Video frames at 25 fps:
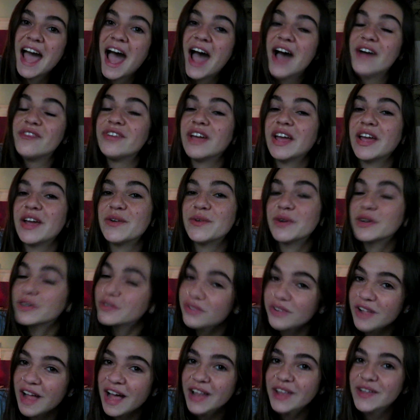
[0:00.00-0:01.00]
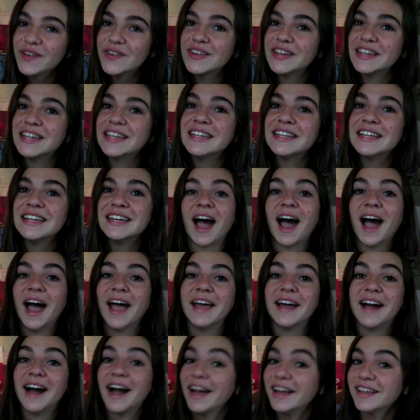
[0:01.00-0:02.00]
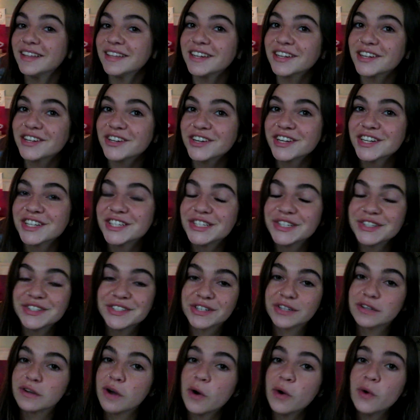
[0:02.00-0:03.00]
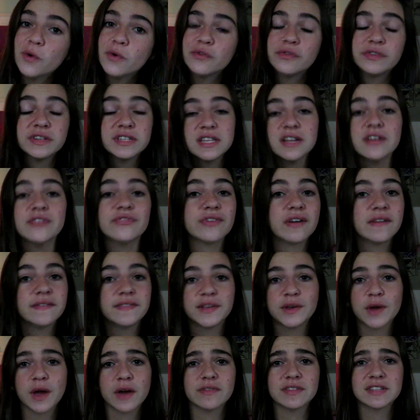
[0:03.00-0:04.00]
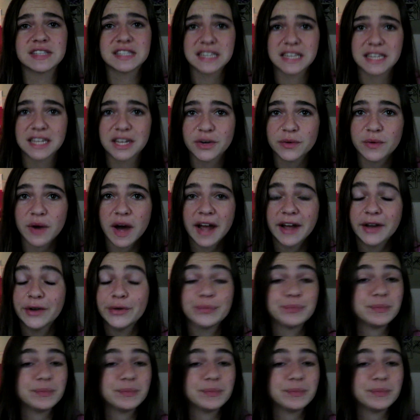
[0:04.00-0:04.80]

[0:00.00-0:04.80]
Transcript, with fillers: Have a wonderful Halloween. I highly encourage you to go visit a friend that you haven't seen in a while.